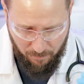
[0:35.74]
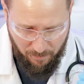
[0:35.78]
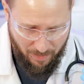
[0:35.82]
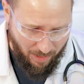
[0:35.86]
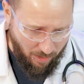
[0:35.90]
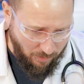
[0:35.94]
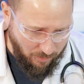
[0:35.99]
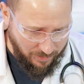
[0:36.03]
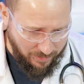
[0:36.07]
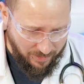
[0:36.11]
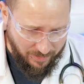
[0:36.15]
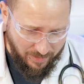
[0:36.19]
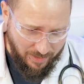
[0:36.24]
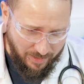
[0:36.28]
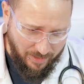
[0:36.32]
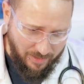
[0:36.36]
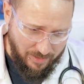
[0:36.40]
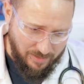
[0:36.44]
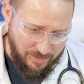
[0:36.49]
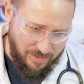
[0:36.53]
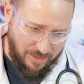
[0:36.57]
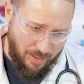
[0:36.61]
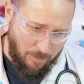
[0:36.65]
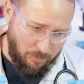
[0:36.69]
about
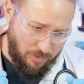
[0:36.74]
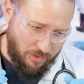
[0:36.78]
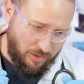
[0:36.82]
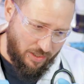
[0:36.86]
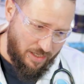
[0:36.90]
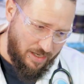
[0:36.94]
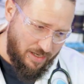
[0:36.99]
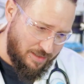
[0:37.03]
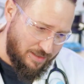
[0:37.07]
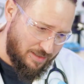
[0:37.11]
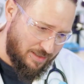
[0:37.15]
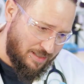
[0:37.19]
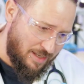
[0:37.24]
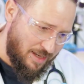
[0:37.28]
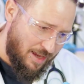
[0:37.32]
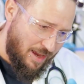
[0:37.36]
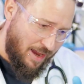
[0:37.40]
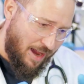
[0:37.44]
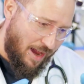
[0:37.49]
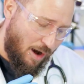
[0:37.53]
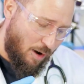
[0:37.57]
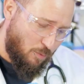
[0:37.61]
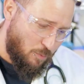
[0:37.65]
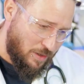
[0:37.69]
some things,
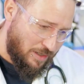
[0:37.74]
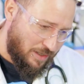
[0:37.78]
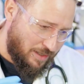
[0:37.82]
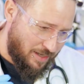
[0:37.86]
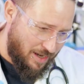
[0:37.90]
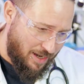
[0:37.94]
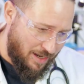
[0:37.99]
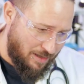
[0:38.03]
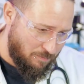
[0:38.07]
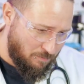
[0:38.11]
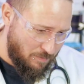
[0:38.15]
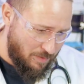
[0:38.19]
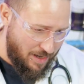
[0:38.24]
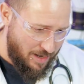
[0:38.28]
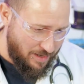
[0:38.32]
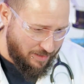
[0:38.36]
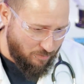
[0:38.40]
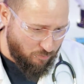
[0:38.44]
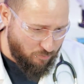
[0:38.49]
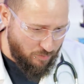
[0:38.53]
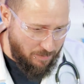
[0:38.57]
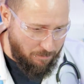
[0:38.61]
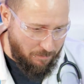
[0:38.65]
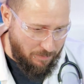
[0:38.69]
how we can
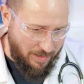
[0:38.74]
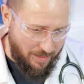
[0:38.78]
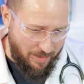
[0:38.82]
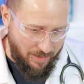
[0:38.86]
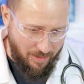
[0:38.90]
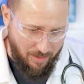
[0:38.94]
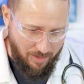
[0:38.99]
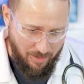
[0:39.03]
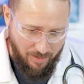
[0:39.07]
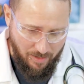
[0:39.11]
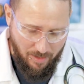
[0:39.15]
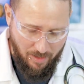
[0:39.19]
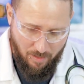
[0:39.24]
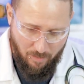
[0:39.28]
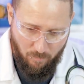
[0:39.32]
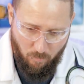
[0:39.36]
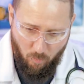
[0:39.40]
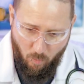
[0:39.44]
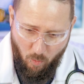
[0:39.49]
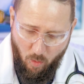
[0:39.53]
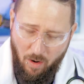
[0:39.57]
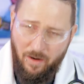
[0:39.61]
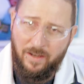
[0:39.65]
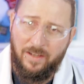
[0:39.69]
make repair
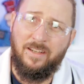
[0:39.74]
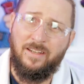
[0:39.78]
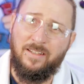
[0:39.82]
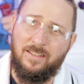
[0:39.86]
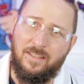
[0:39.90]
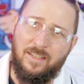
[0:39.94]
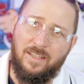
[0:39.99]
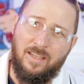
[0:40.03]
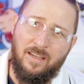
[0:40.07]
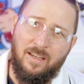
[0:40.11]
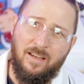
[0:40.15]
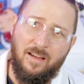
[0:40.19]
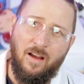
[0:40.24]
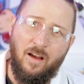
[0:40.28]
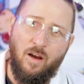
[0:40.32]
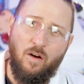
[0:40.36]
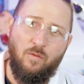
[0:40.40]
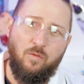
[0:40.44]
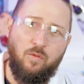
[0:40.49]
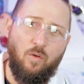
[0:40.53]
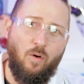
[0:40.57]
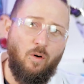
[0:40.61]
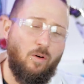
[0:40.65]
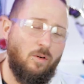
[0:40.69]
more easy
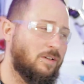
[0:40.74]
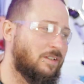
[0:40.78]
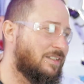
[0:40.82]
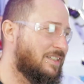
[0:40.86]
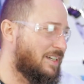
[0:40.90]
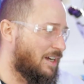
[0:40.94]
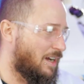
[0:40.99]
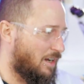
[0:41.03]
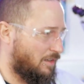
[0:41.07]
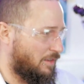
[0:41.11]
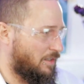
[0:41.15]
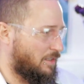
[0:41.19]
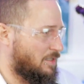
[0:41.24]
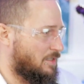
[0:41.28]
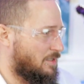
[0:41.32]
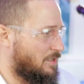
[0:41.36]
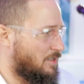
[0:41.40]
for all the others.